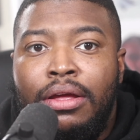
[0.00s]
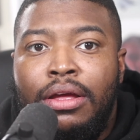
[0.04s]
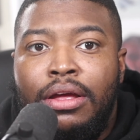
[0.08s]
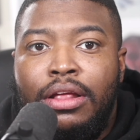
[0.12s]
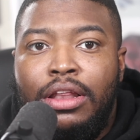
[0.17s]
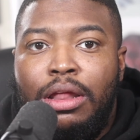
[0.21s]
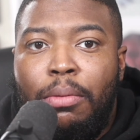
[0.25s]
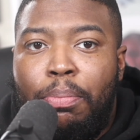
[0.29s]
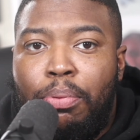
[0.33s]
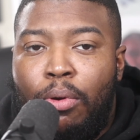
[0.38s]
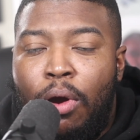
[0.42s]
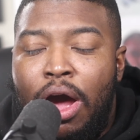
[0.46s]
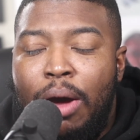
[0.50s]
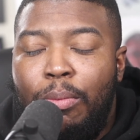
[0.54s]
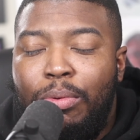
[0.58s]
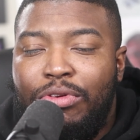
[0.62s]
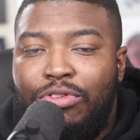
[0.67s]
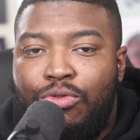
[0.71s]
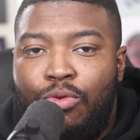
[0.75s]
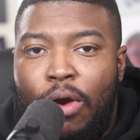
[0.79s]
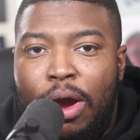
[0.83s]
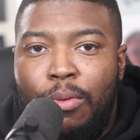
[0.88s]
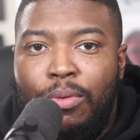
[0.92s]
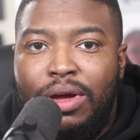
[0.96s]
LeBron was
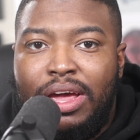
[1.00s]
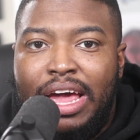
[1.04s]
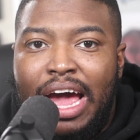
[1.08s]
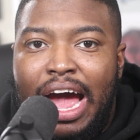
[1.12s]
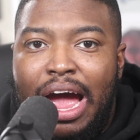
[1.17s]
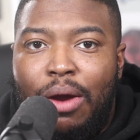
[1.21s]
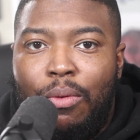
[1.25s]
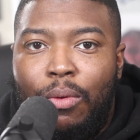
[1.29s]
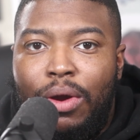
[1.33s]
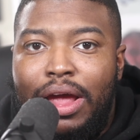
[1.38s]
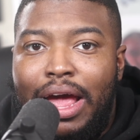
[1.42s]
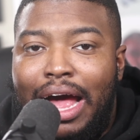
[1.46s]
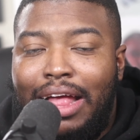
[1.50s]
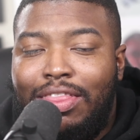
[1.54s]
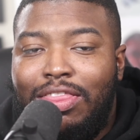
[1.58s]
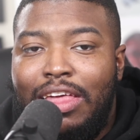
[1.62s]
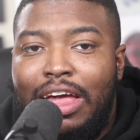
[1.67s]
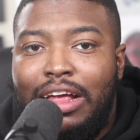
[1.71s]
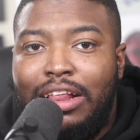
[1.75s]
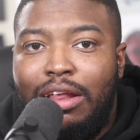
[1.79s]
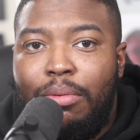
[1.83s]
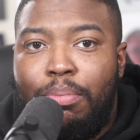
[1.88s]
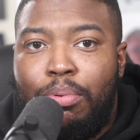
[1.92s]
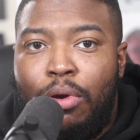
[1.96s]
great with Kyrie. I
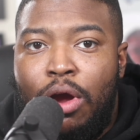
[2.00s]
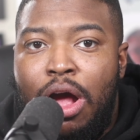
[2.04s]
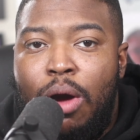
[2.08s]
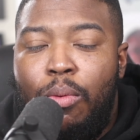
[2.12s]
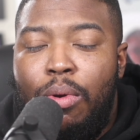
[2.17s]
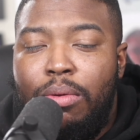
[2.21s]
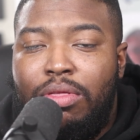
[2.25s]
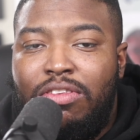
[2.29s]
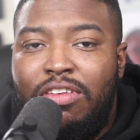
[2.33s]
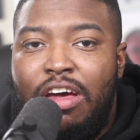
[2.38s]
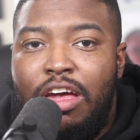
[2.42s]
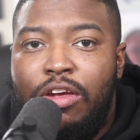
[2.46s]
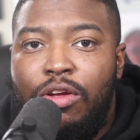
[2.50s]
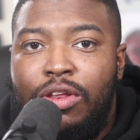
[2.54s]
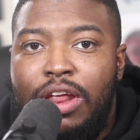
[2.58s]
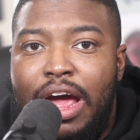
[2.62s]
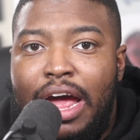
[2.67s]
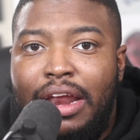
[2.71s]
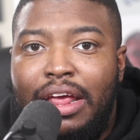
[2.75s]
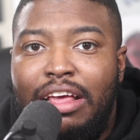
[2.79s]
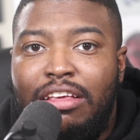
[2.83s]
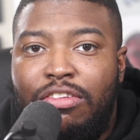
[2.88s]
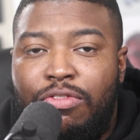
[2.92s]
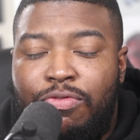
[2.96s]
think LeBron will tell you that
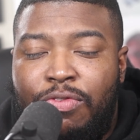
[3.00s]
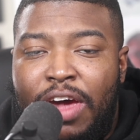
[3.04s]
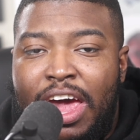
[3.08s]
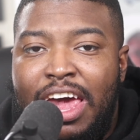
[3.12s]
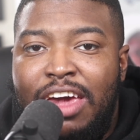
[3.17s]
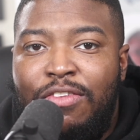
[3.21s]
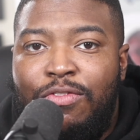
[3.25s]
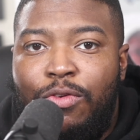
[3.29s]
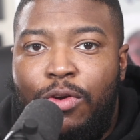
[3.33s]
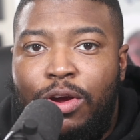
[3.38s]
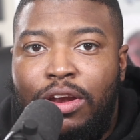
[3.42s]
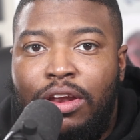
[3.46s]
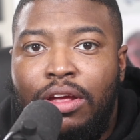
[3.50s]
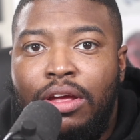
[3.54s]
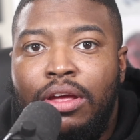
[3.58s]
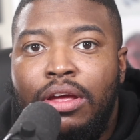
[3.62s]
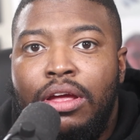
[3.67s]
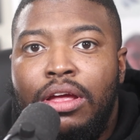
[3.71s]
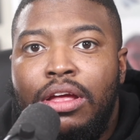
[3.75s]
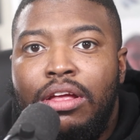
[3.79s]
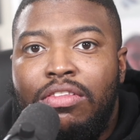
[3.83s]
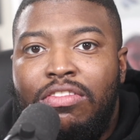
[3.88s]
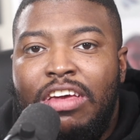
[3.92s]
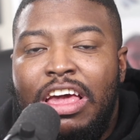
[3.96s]
his favorite
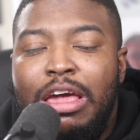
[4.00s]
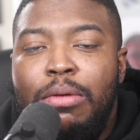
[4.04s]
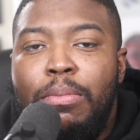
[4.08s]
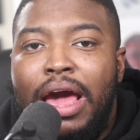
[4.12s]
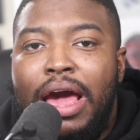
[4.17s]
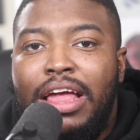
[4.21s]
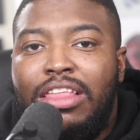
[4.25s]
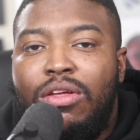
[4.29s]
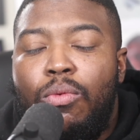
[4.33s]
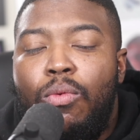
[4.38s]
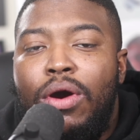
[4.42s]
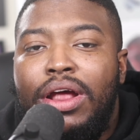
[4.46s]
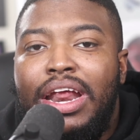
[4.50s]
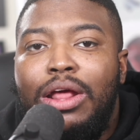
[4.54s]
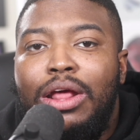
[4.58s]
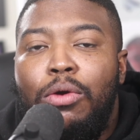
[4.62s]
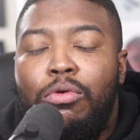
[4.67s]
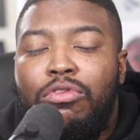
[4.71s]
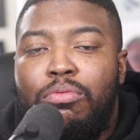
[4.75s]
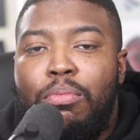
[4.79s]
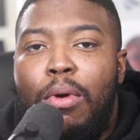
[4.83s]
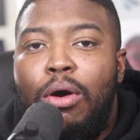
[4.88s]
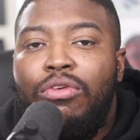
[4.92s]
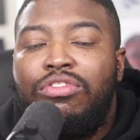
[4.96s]
teammate, the one that he
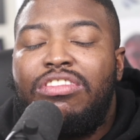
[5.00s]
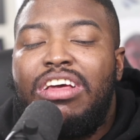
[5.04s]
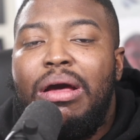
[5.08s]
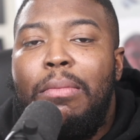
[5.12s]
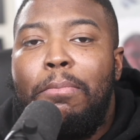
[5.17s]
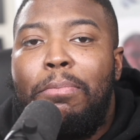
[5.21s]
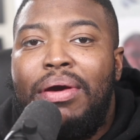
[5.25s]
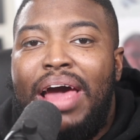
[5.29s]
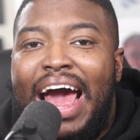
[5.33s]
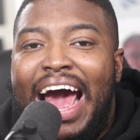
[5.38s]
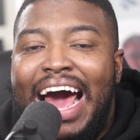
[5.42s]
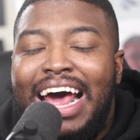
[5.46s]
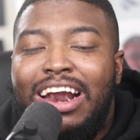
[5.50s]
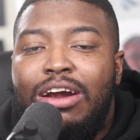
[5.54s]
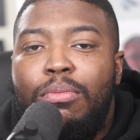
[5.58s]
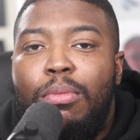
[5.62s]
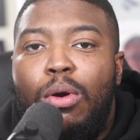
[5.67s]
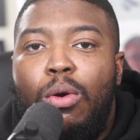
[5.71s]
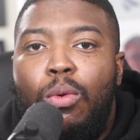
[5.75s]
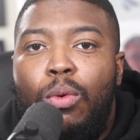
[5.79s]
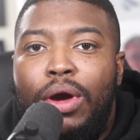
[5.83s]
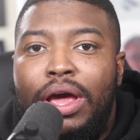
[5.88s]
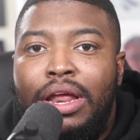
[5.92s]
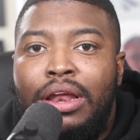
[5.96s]
was most
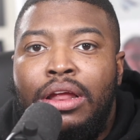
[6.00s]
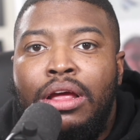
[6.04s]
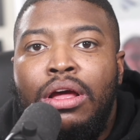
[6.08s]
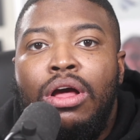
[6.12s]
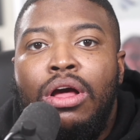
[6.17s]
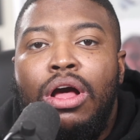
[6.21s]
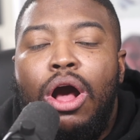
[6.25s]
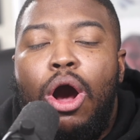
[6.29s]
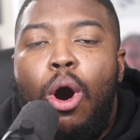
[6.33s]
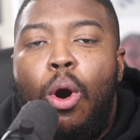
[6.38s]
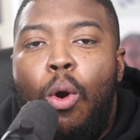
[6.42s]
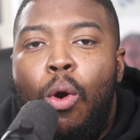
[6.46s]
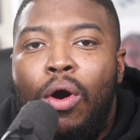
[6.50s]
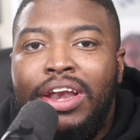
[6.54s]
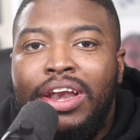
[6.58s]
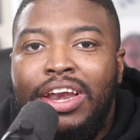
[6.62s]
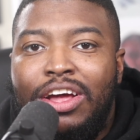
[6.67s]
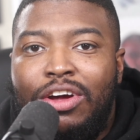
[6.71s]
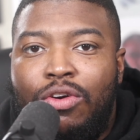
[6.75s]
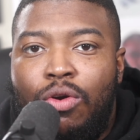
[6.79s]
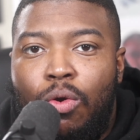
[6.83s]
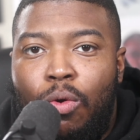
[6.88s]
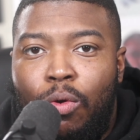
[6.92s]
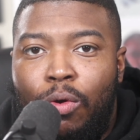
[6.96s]
compatible with on the
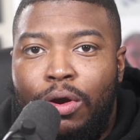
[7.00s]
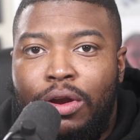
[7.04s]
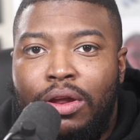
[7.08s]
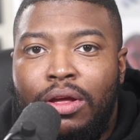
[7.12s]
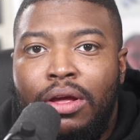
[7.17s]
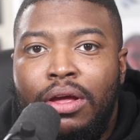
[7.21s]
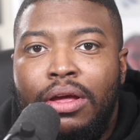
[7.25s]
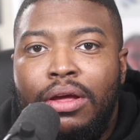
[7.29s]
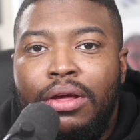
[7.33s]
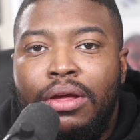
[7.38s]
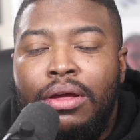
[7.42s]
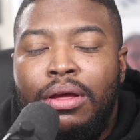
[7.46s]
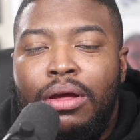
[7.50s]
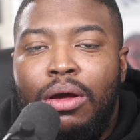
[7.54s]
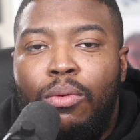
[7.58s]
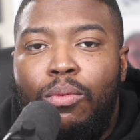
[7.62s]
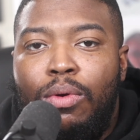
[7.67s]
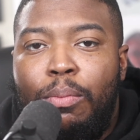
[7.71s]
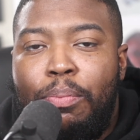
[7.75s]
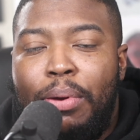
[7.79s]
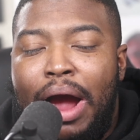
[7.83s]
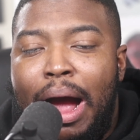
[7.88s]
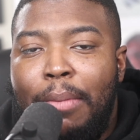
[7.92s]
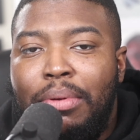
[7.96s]
court,
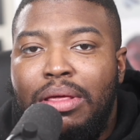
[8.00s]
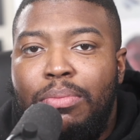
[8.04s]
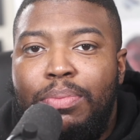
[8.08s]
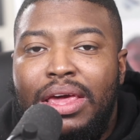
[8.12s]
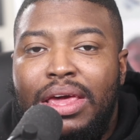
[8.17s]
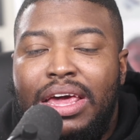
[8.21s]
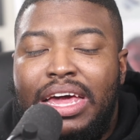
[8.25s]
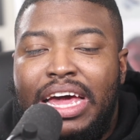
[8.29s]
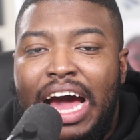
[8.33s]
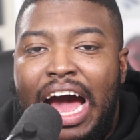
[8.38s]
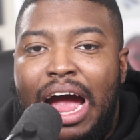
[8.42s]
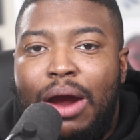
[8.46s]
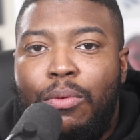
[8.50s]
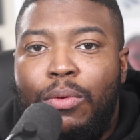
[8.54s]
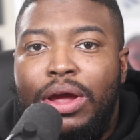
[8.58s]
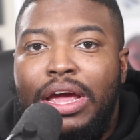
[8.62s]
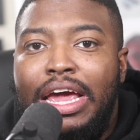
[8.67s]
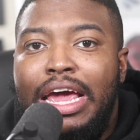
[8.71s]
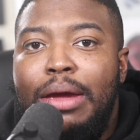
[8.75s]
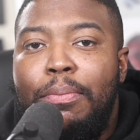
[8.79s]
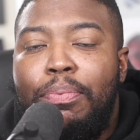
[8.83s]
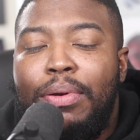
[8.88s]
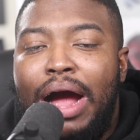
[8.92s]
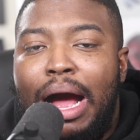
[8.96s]
would probably be Kyrie.
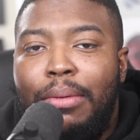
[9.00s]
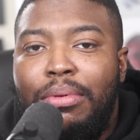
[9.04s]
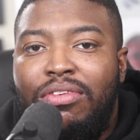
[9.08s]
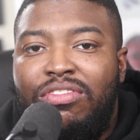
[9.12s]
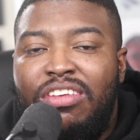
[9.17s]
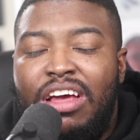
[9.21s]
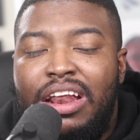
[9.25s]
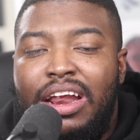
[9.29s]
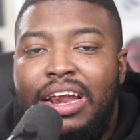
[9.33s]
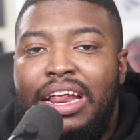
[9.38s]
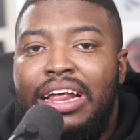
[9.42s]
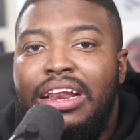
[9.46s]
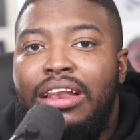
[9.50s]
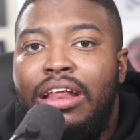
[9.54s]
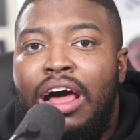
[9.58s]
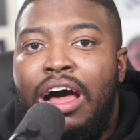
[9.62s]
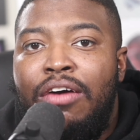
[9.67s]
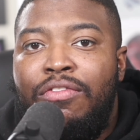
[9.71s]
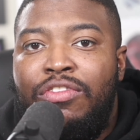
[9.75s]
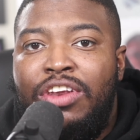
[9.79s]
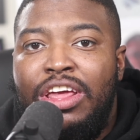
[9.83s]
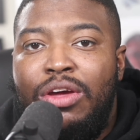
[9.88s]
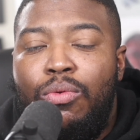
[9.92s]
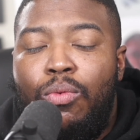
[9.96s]
He probably said that he
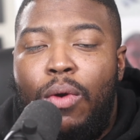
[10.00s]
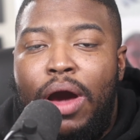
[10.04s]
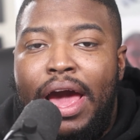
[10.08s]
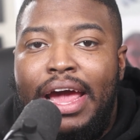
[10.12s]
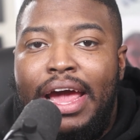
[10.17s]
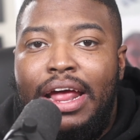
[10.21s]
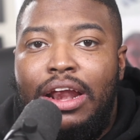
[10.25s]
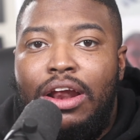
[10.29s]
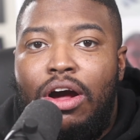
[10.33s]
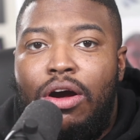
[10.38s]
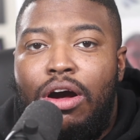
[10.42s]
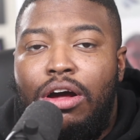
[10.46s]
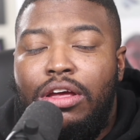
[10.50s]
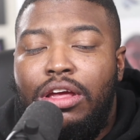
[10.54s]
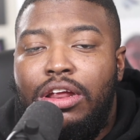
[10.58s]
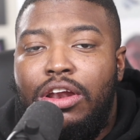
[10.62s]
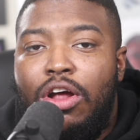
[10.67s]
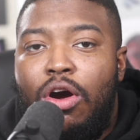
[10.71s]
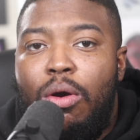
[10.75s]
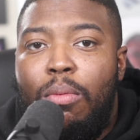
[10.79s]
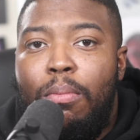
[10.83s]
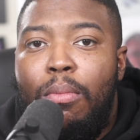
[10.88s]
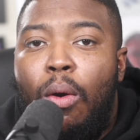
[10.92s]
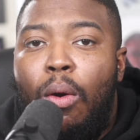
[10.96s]
loved D-Wade, you
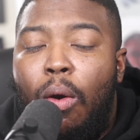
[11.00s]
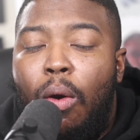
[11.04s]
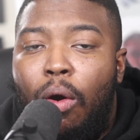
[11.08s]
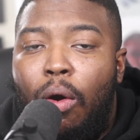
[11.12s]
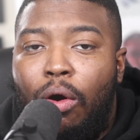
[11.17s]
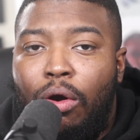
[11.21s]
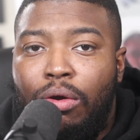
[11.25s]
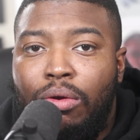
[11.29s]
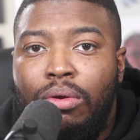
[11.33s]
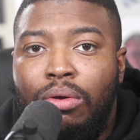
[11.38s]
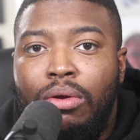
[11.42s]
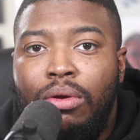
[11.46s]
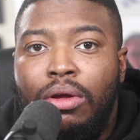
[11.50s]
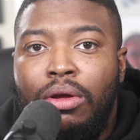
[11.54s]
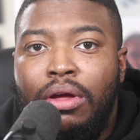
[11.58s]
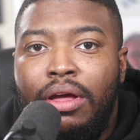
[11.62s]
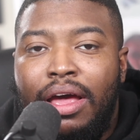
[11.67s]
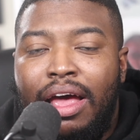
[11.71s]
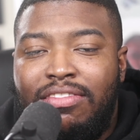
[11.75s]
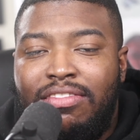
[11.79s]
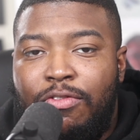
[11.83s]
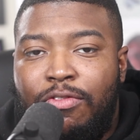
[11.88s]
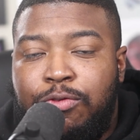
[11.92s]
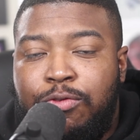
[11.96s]
know, more
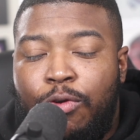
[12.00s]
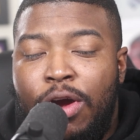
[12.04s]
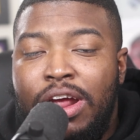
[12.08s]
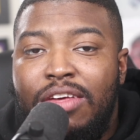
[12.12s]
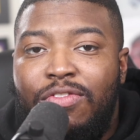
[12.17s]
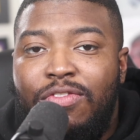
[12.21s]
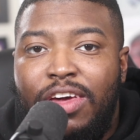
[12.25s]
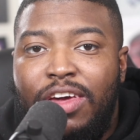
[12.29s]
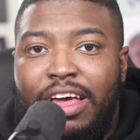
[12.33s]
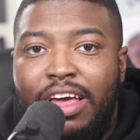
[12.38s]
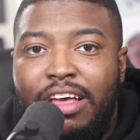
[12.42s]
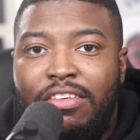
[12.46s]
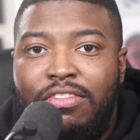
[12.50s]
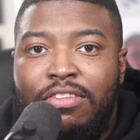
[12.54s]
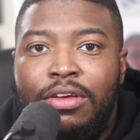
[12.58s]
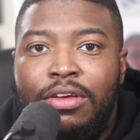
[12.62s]
as a friend of his.